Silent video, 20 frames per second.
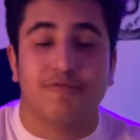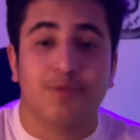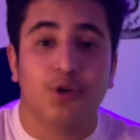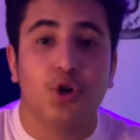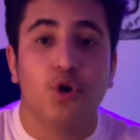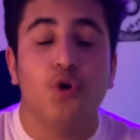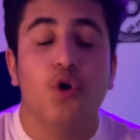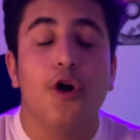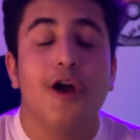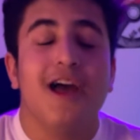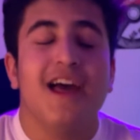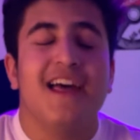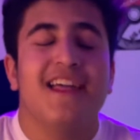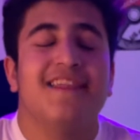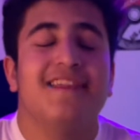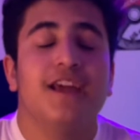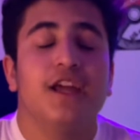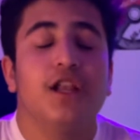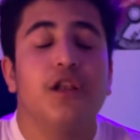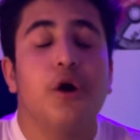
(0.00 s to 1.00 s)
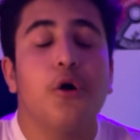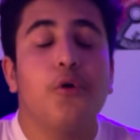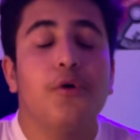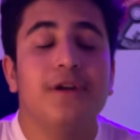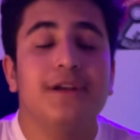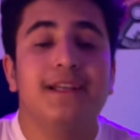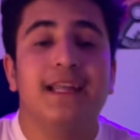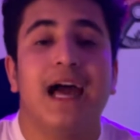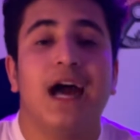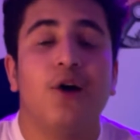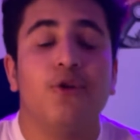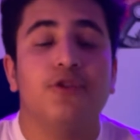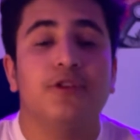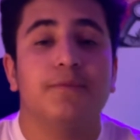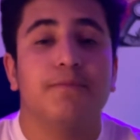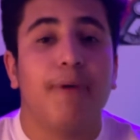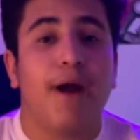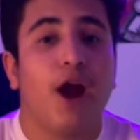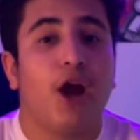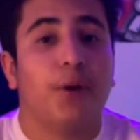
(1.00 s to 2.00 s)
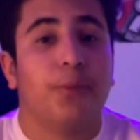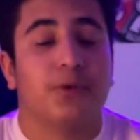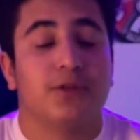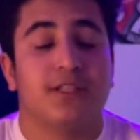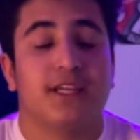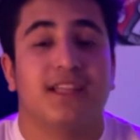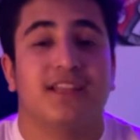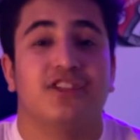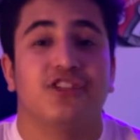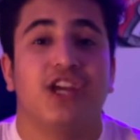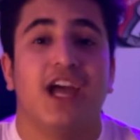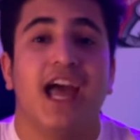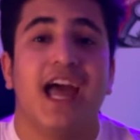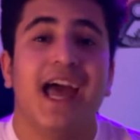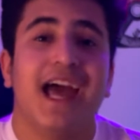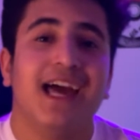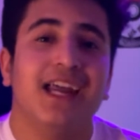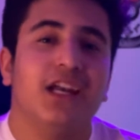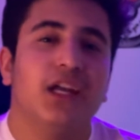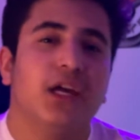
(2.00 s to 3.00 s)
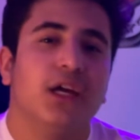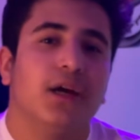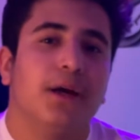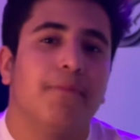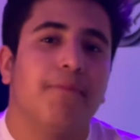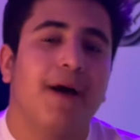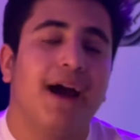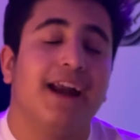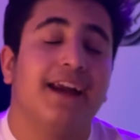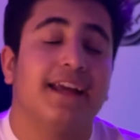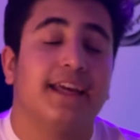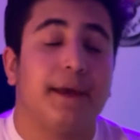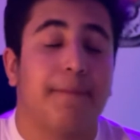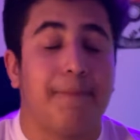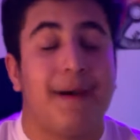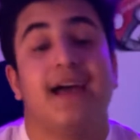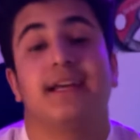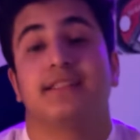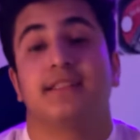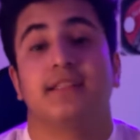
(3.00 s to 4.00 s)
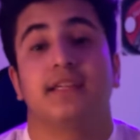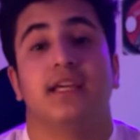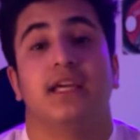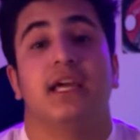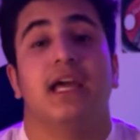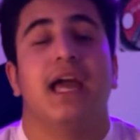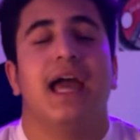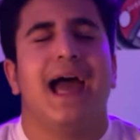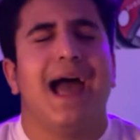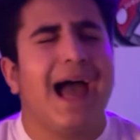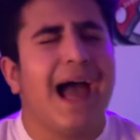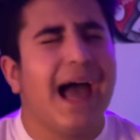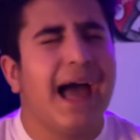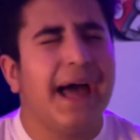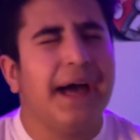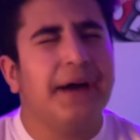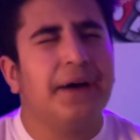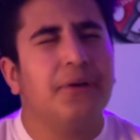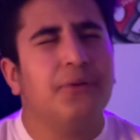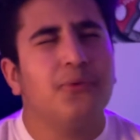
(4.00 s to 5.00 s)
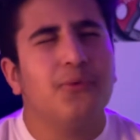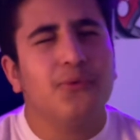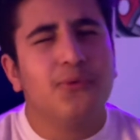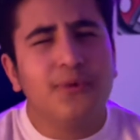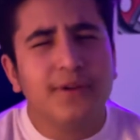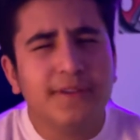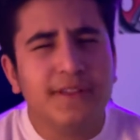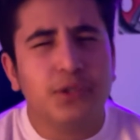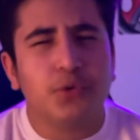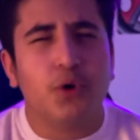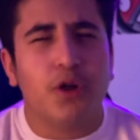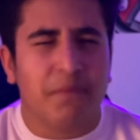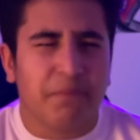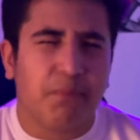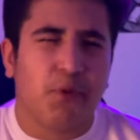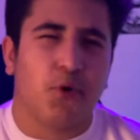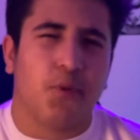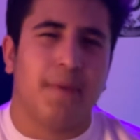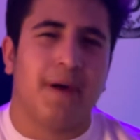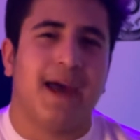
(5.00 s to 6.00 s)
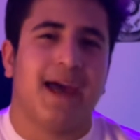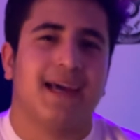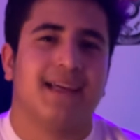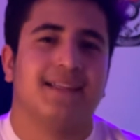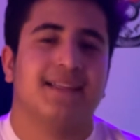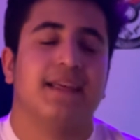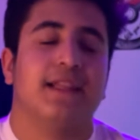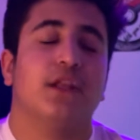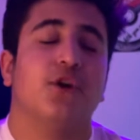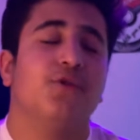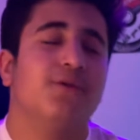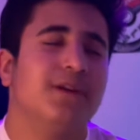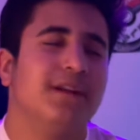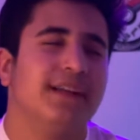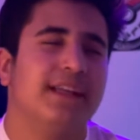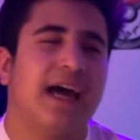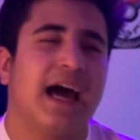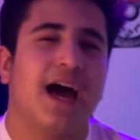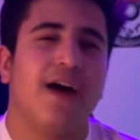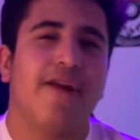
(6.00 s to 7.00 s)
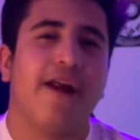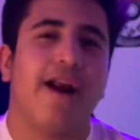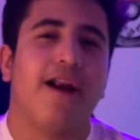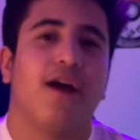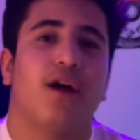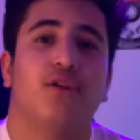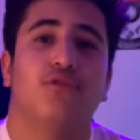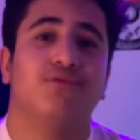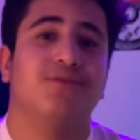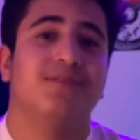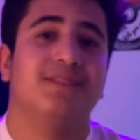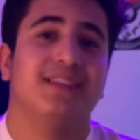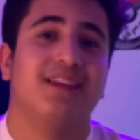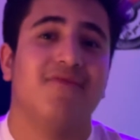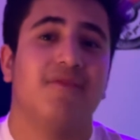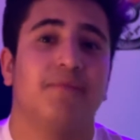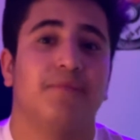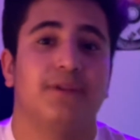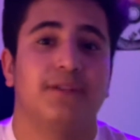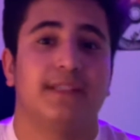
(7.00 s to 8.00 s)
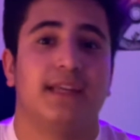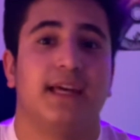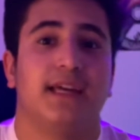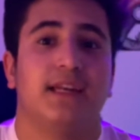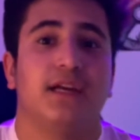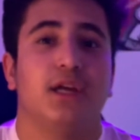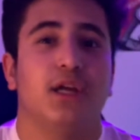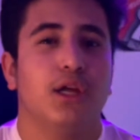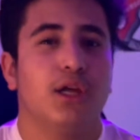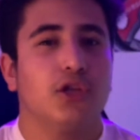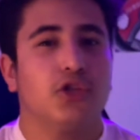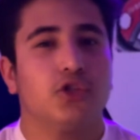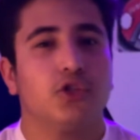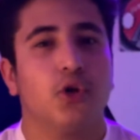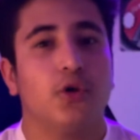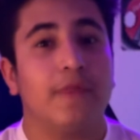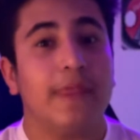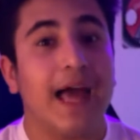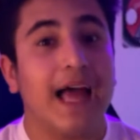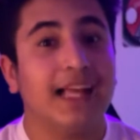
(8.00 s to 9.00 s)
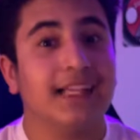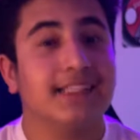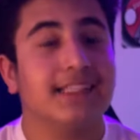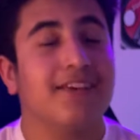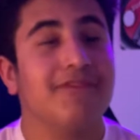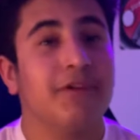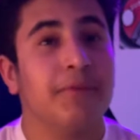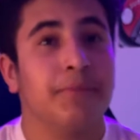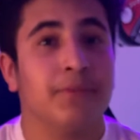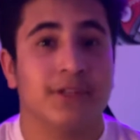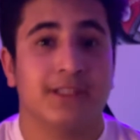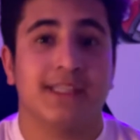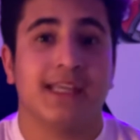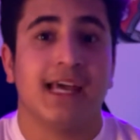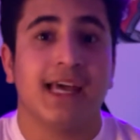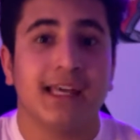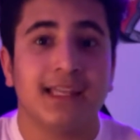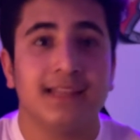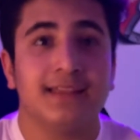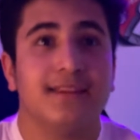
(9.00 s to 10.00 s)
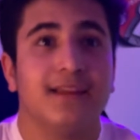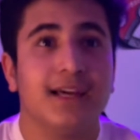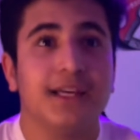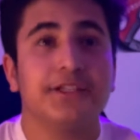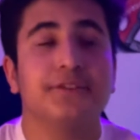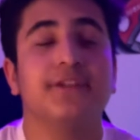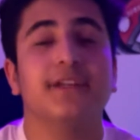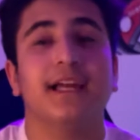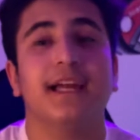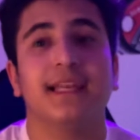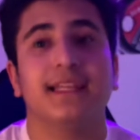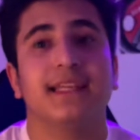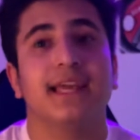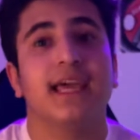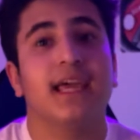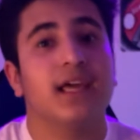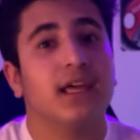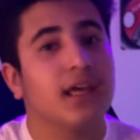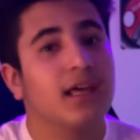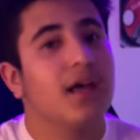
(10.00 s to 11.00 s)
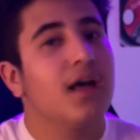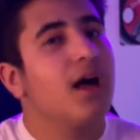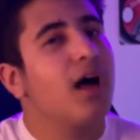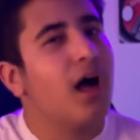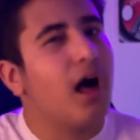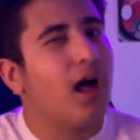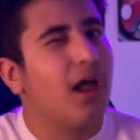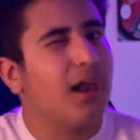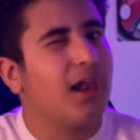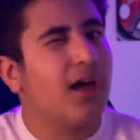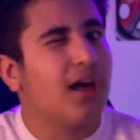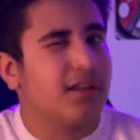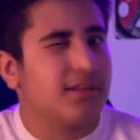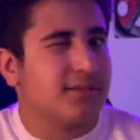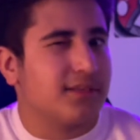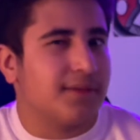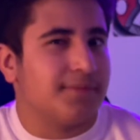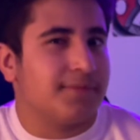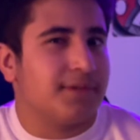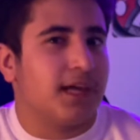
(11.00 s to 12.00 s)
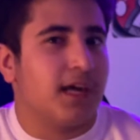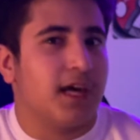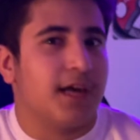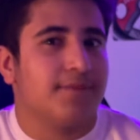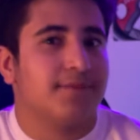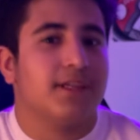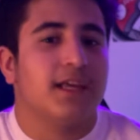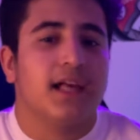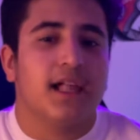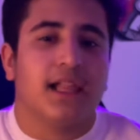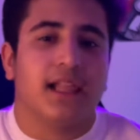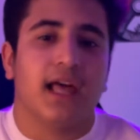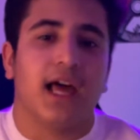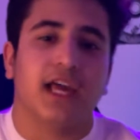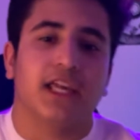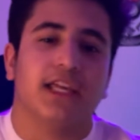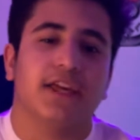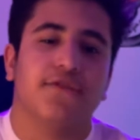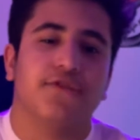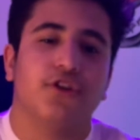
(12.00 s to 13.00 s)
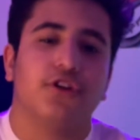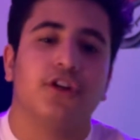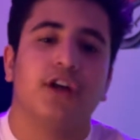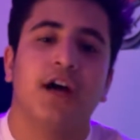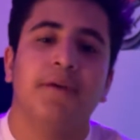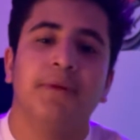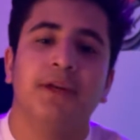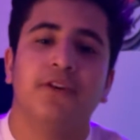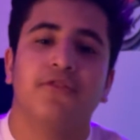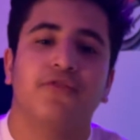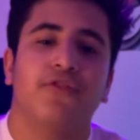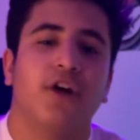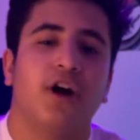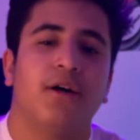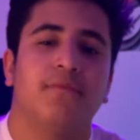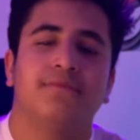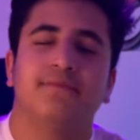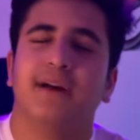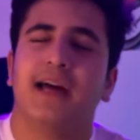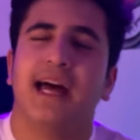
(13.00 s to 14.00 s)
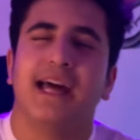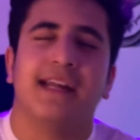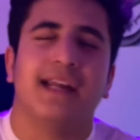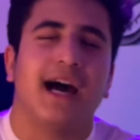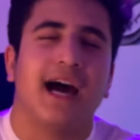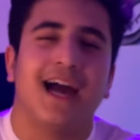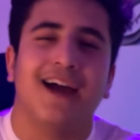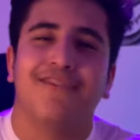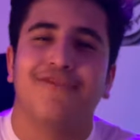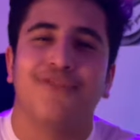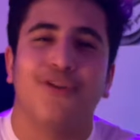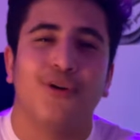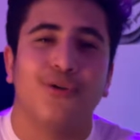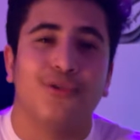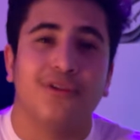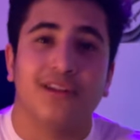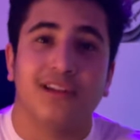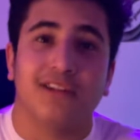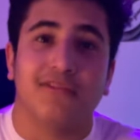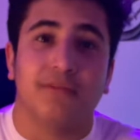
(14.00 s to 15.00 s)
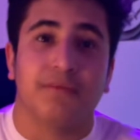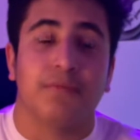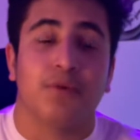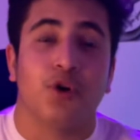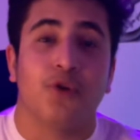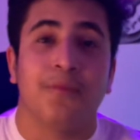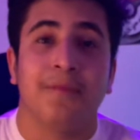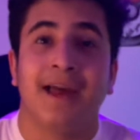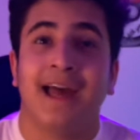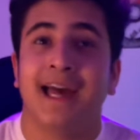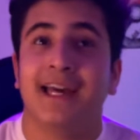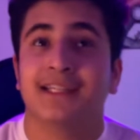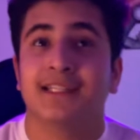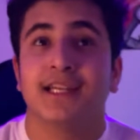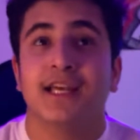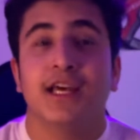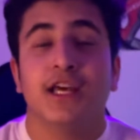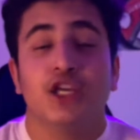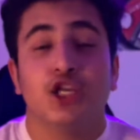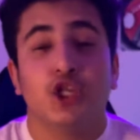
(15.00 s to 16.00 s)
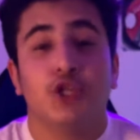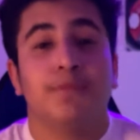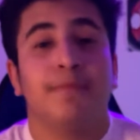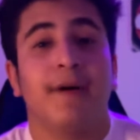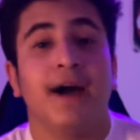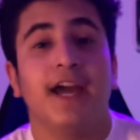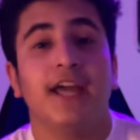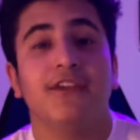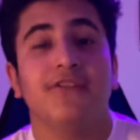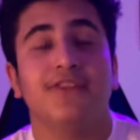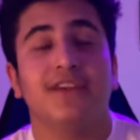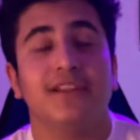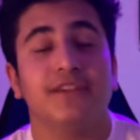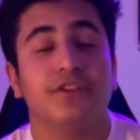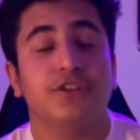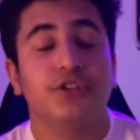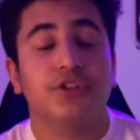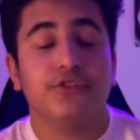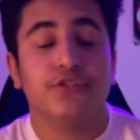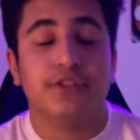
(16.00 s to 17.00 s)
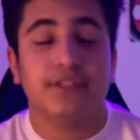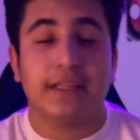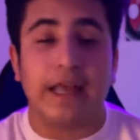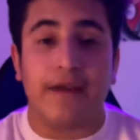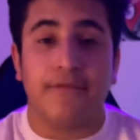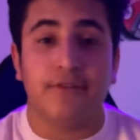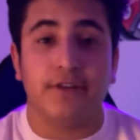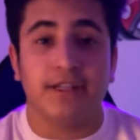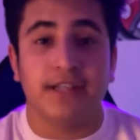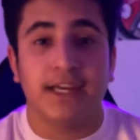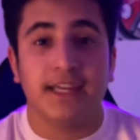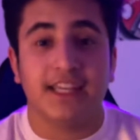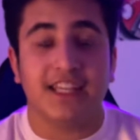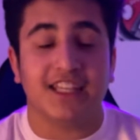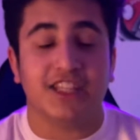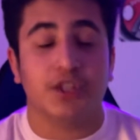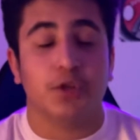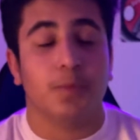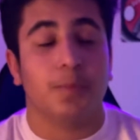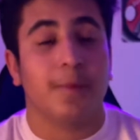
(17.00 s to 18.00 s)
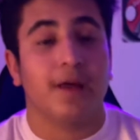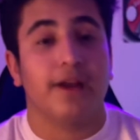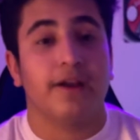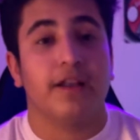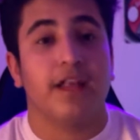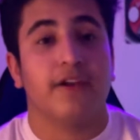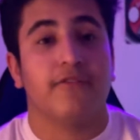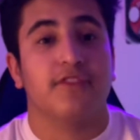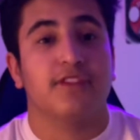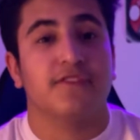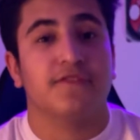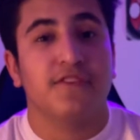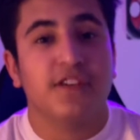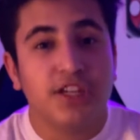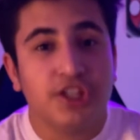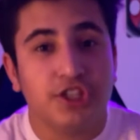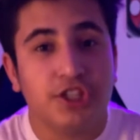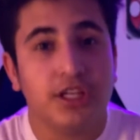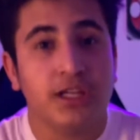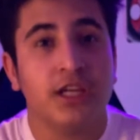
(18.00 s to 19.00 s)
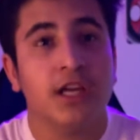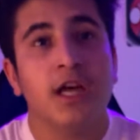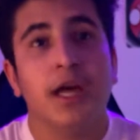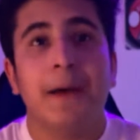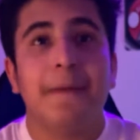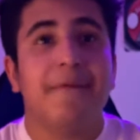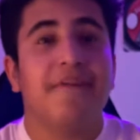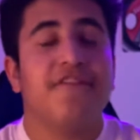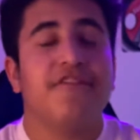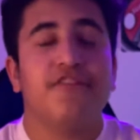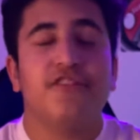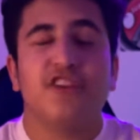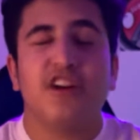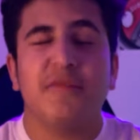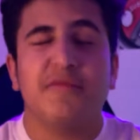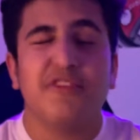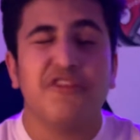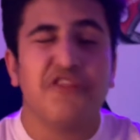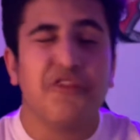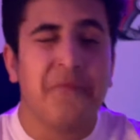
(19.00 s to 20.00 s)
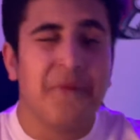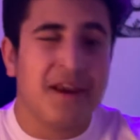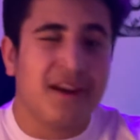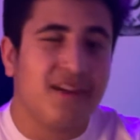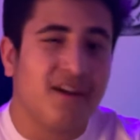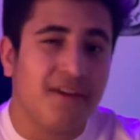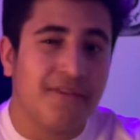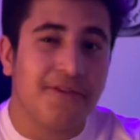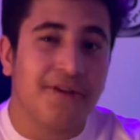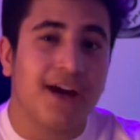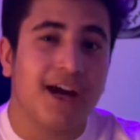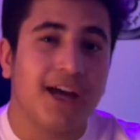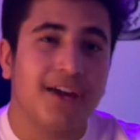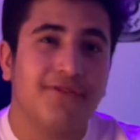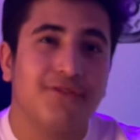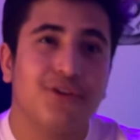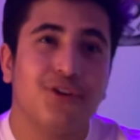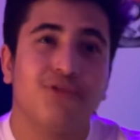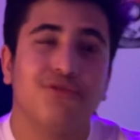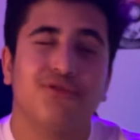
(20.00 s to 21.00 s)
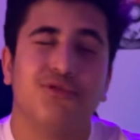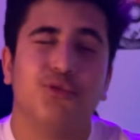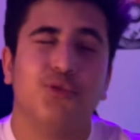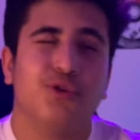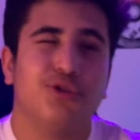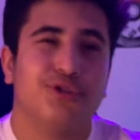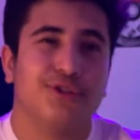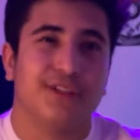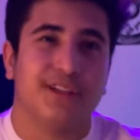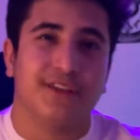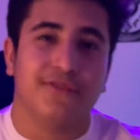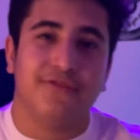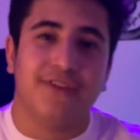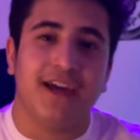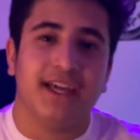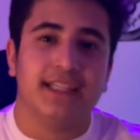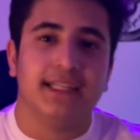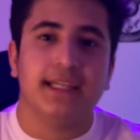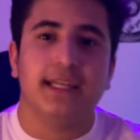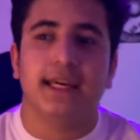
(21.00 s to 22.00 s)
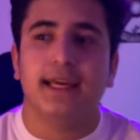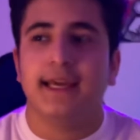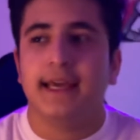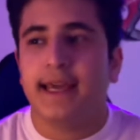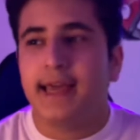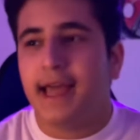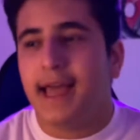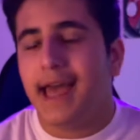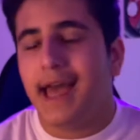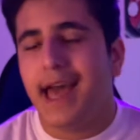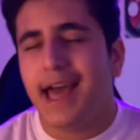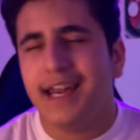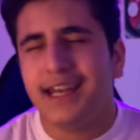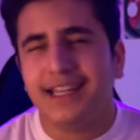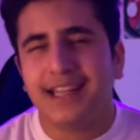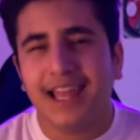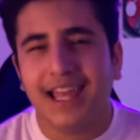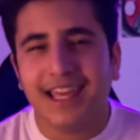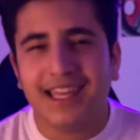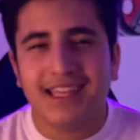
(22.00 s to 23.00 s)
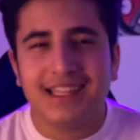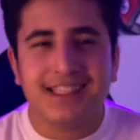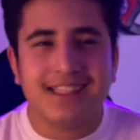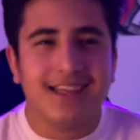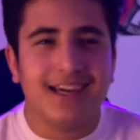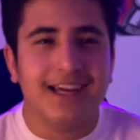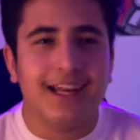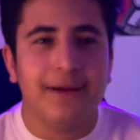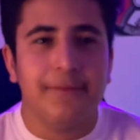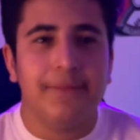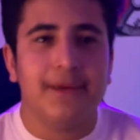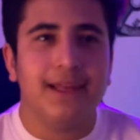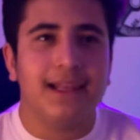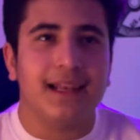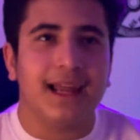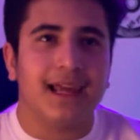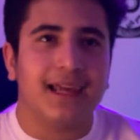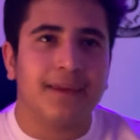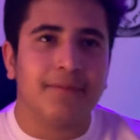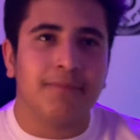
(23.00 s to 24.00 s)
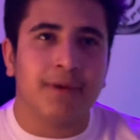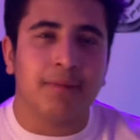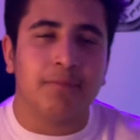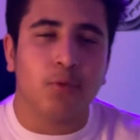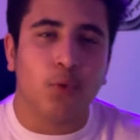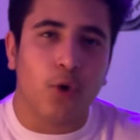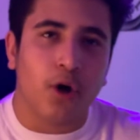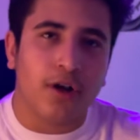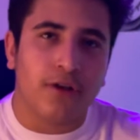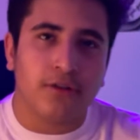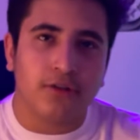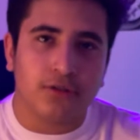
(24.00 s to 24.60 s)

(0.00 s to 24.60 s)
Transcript: Pro, they lowered down the battery percentage and battery capacity. With the 12 Pro Max, they lowered it down around 7%. So that 7% does really take a lot sometimes. Like, if you're coming from an iPhone 11 Pro Max, you might feel the difference every day that your battery life is finishing. But if you're coming from any other iPhone, it won't really affect it. And like, it's gonna be like maybe 1